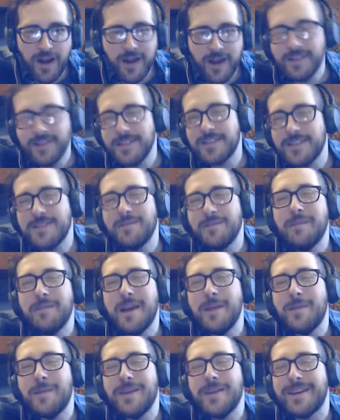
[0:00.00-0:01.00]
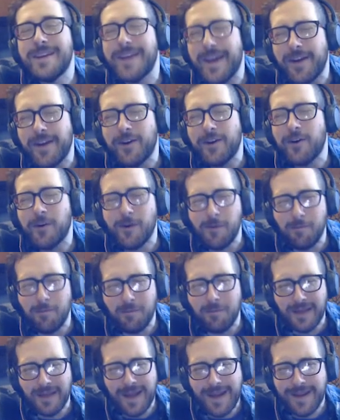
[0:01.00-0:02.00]
Hey, listen, maybe get her a
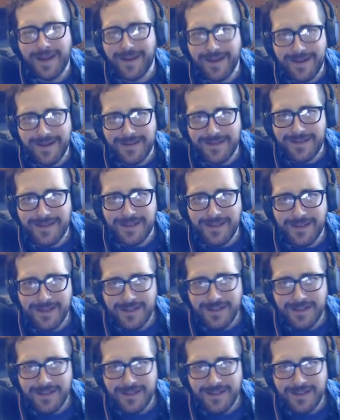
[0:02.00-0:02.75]
blanket